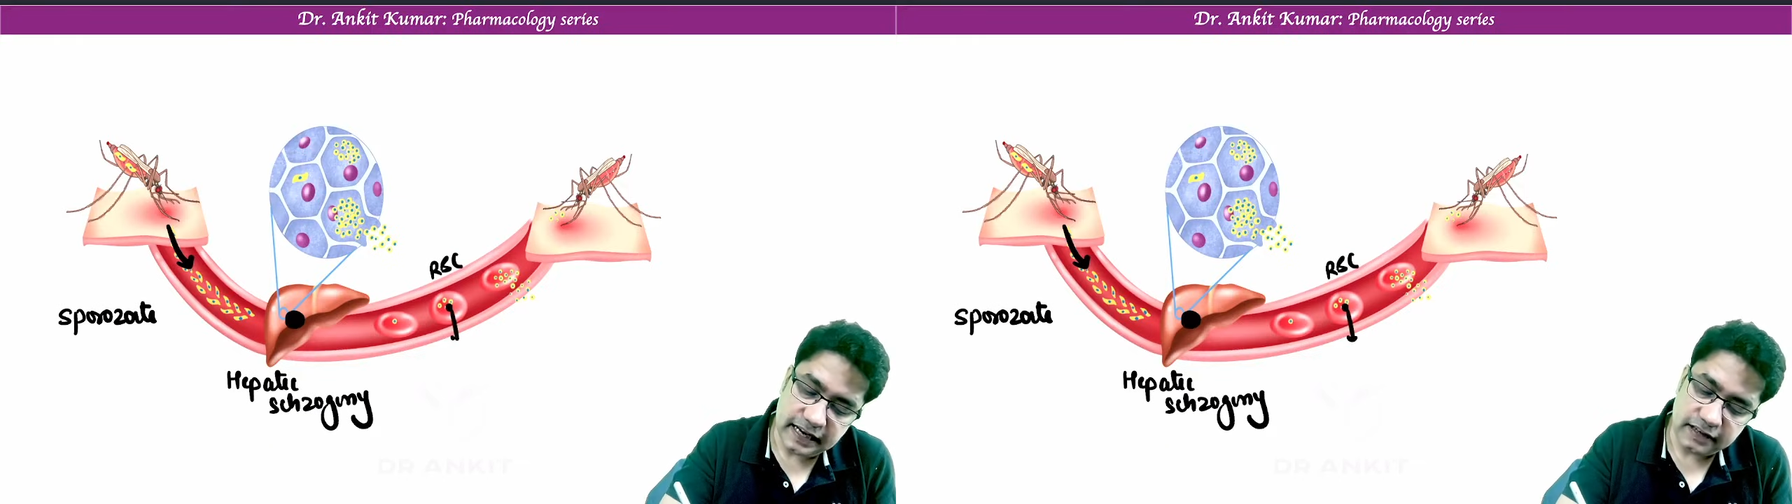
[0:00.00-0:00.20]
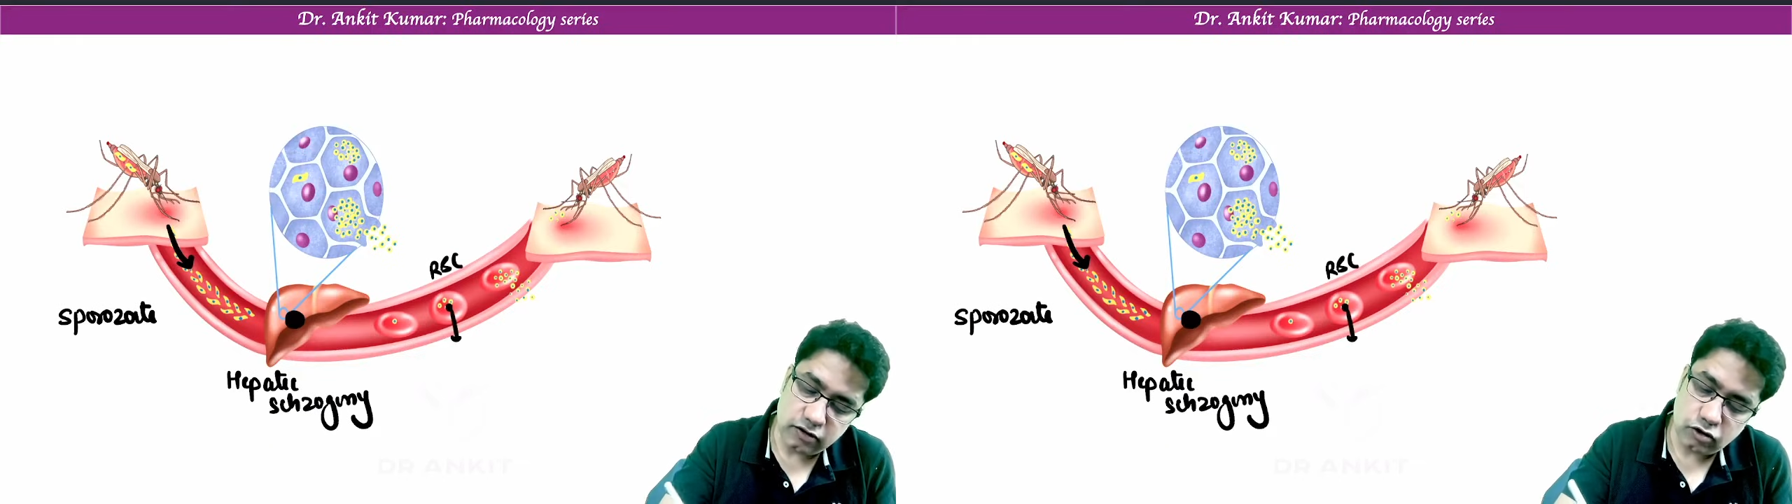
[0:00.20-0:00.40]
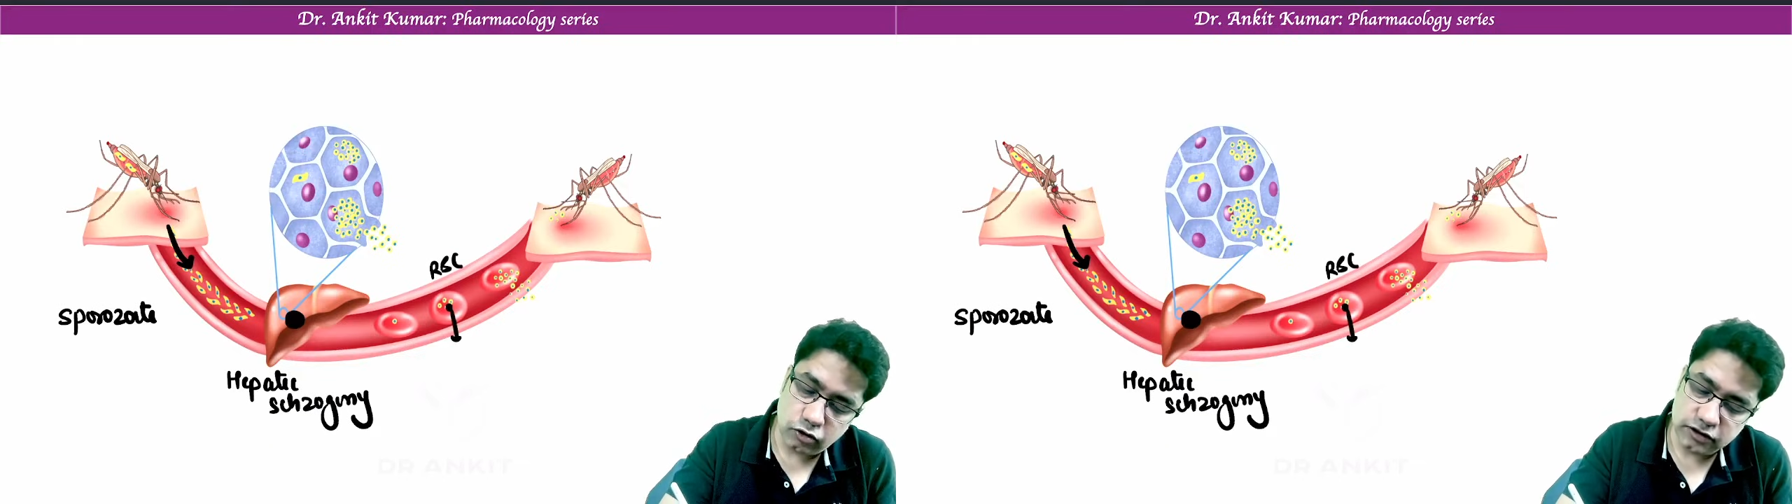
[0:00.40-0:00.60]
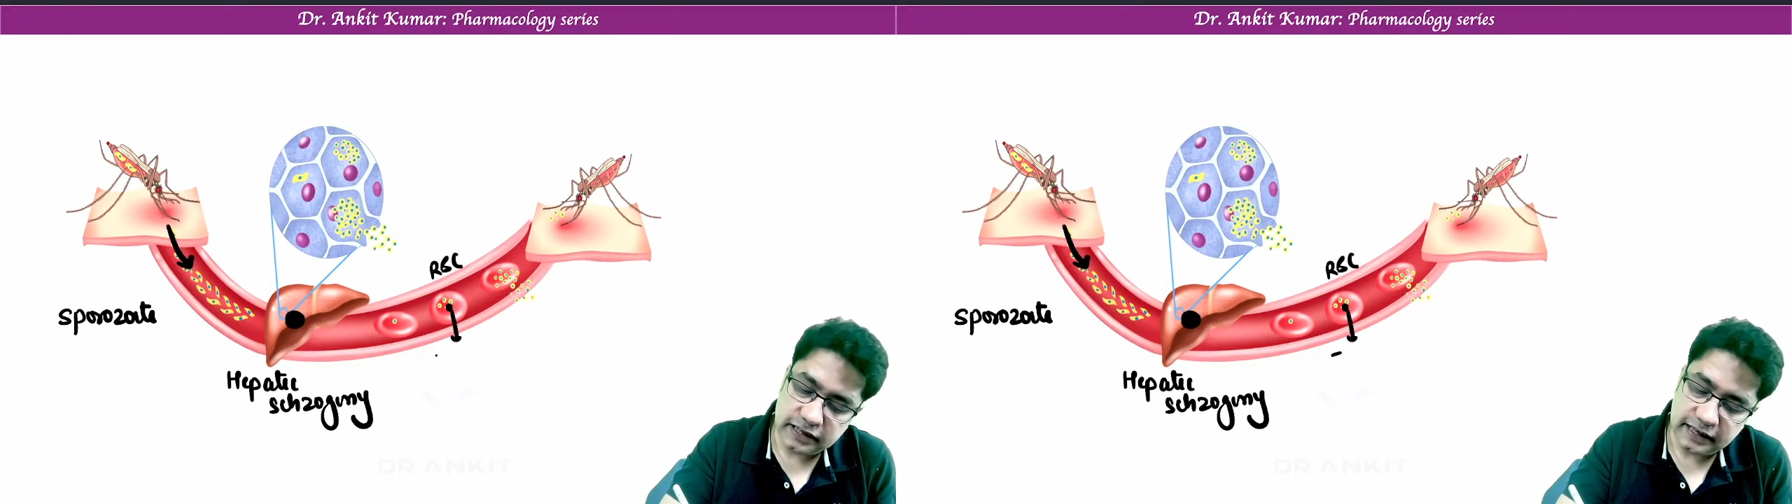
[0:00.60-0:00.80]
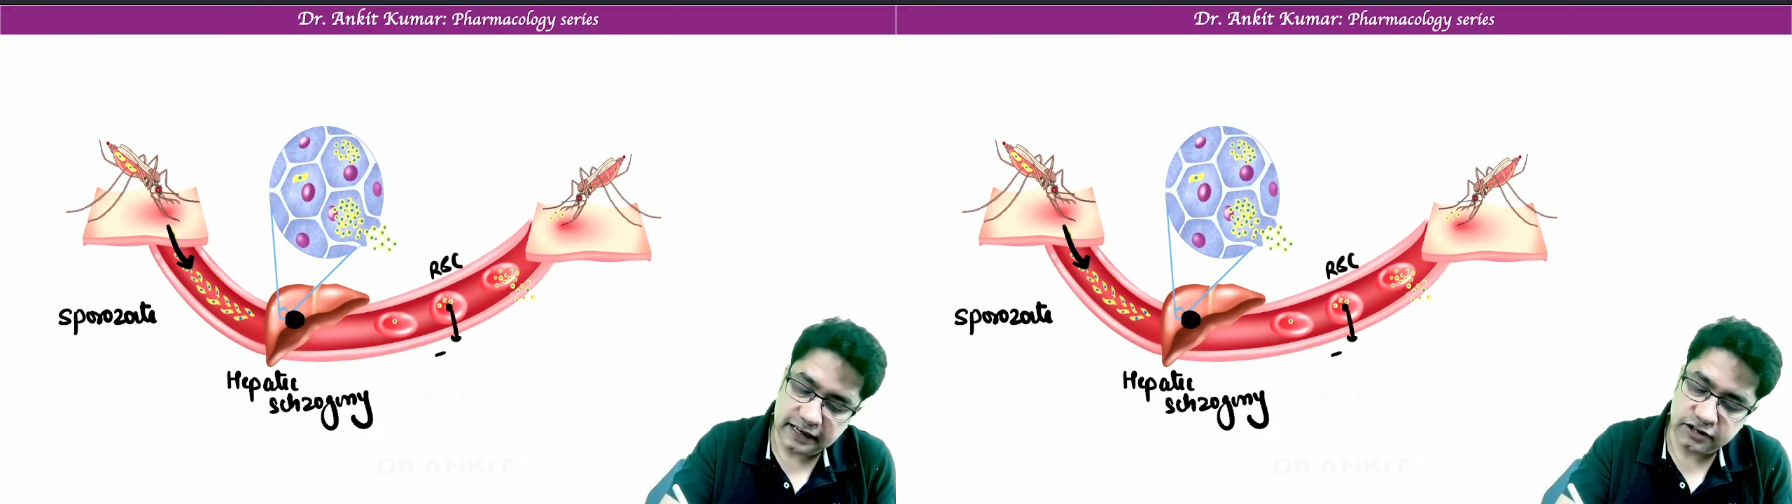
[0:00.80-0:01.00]

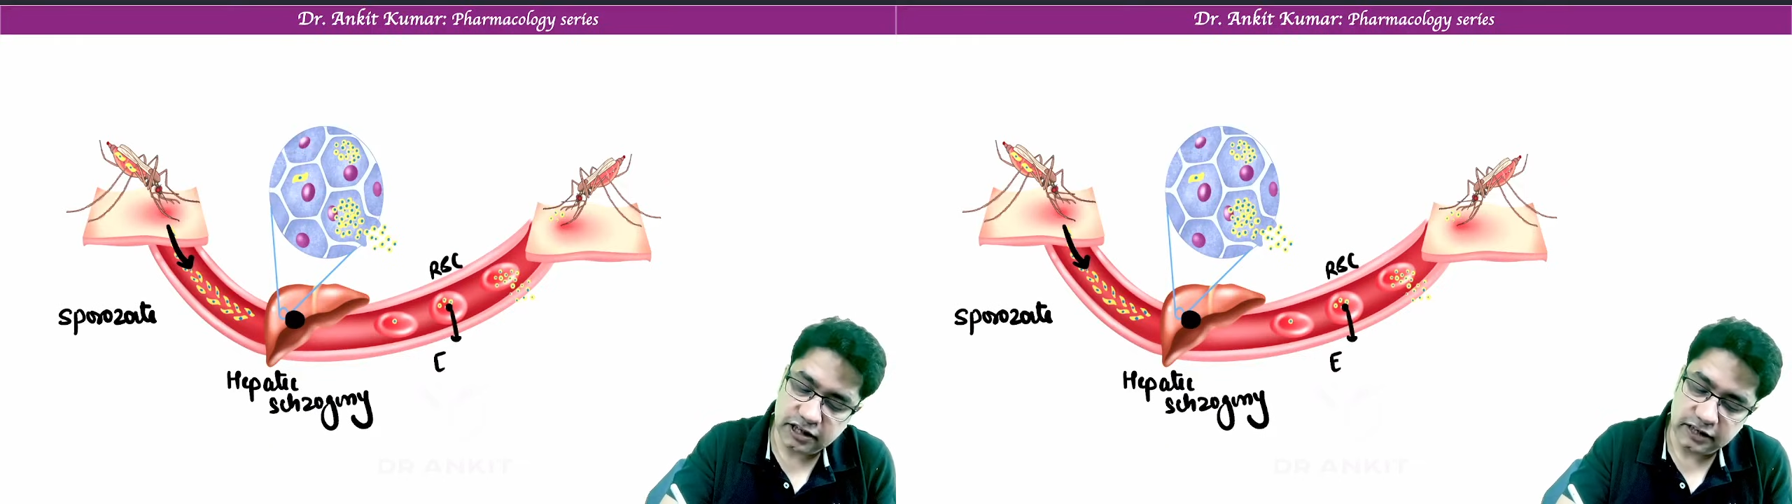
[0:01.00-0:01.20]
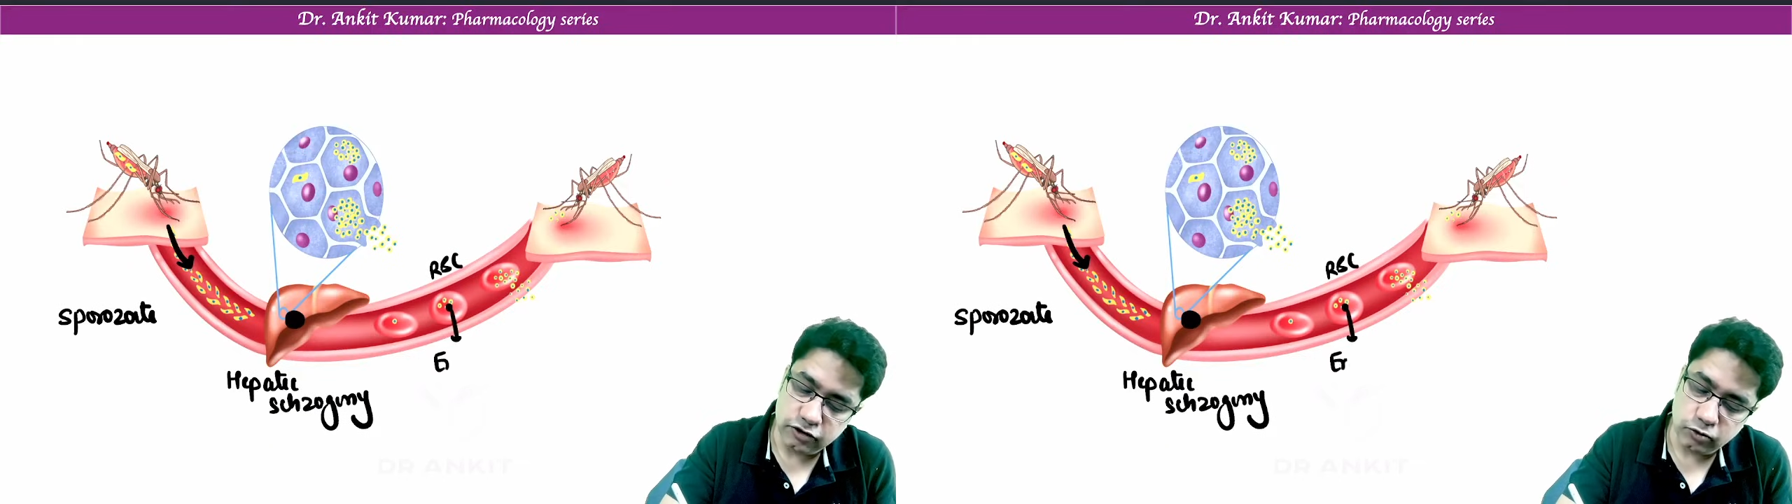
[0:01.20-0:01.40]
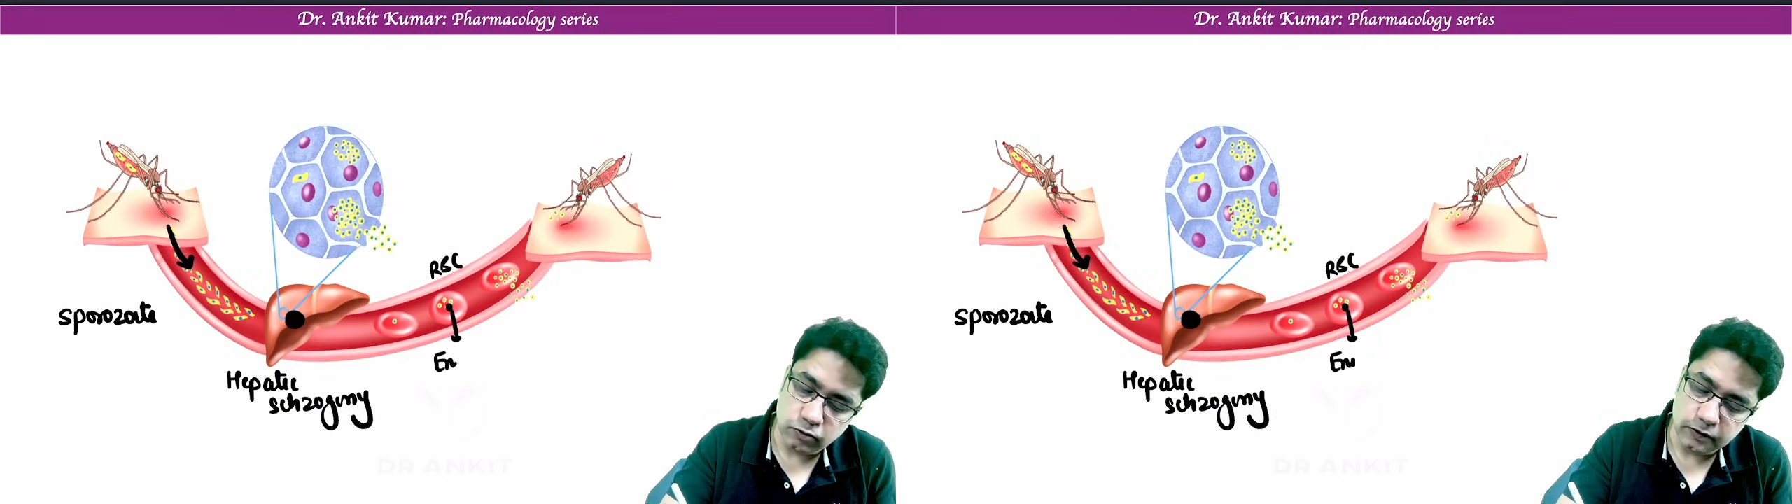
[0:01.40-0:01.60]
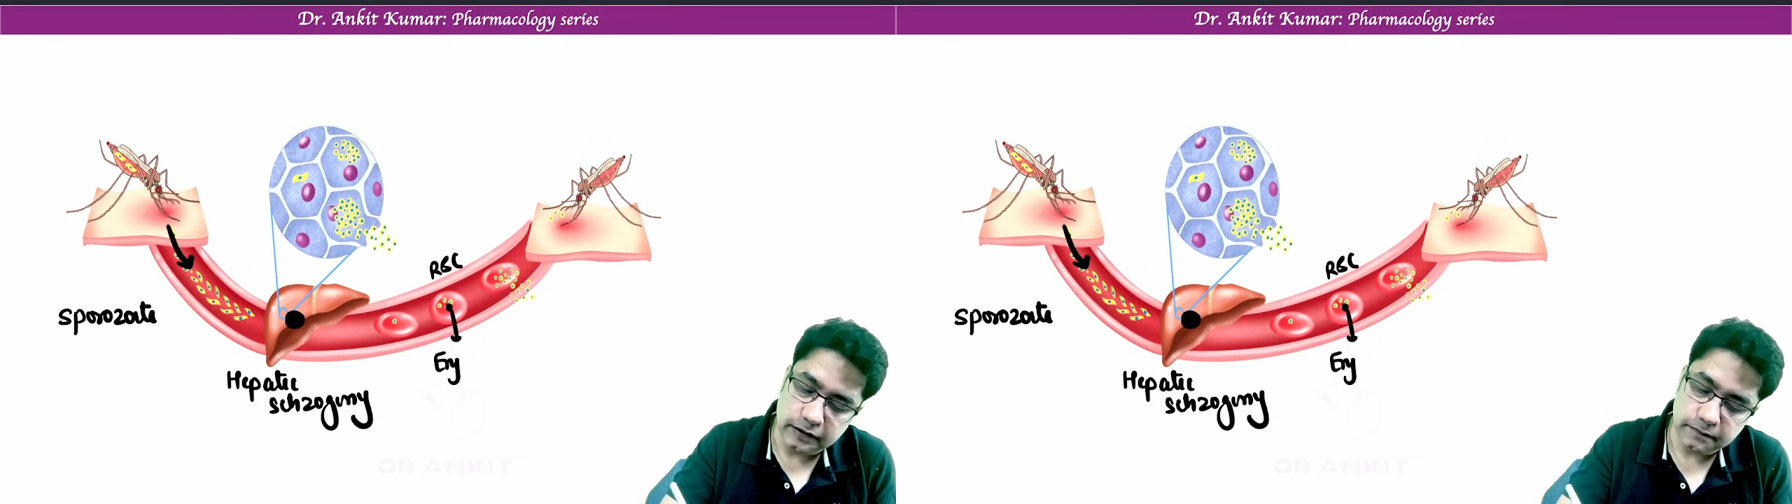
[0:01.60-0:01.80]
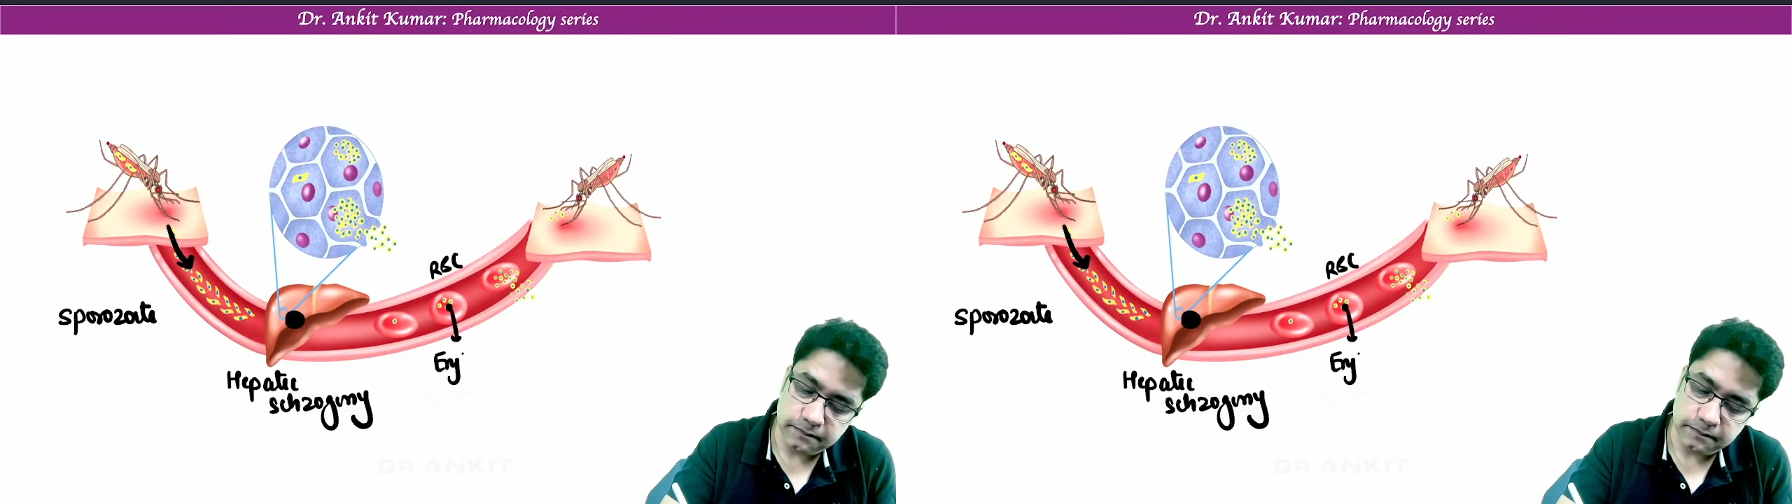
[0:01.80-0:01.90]
erythrocytic schizogony.